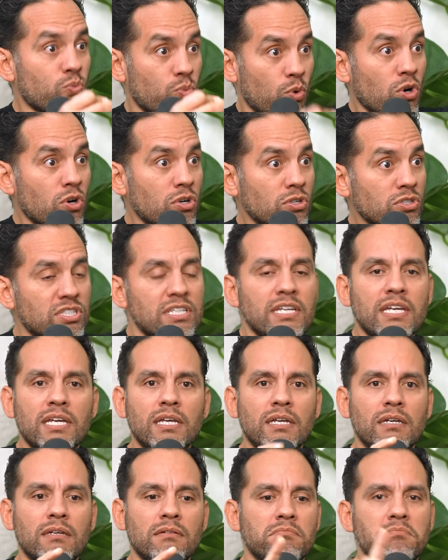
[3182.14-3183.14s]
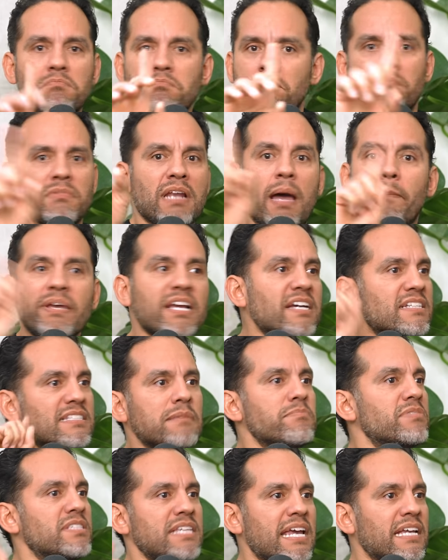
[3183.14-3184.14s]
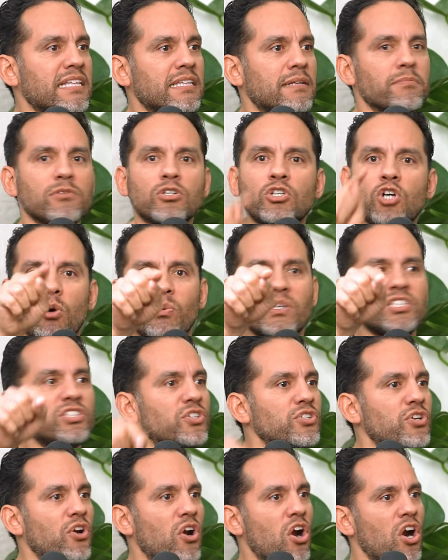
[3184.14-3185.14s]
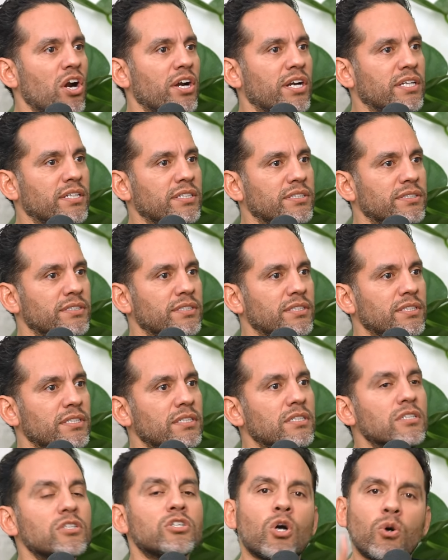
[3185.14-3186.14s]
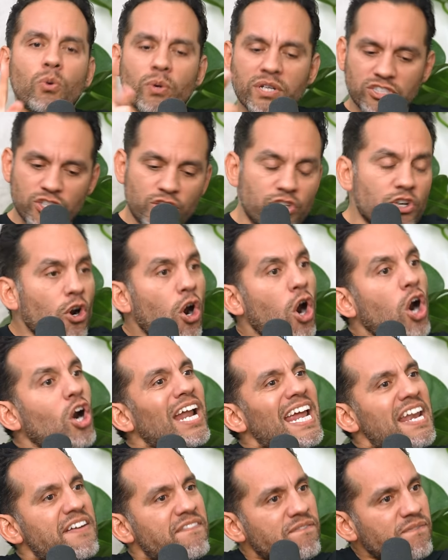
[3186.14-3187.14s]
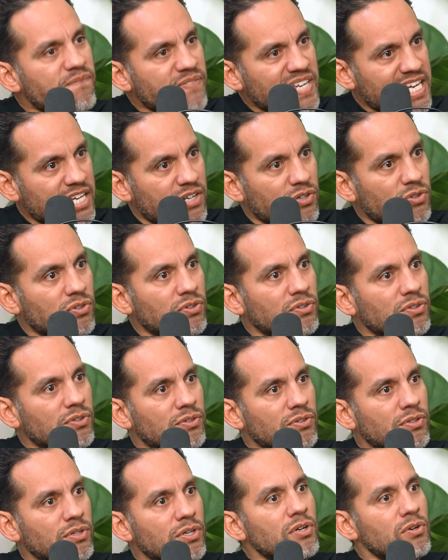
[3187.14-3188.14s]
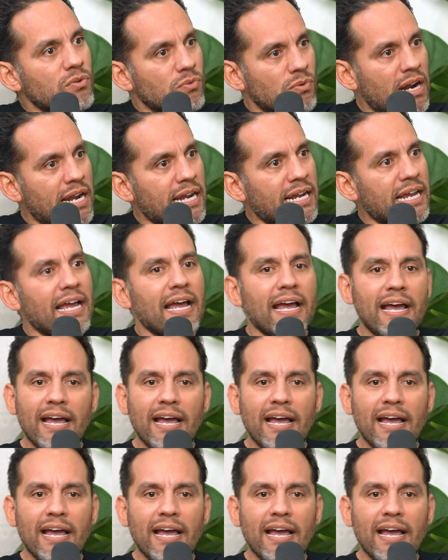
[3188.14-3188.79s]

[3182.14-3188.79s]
words, not because I'm saying them, go into your heart. Mm-hmm go into your heart and feel, mm-hmm. right?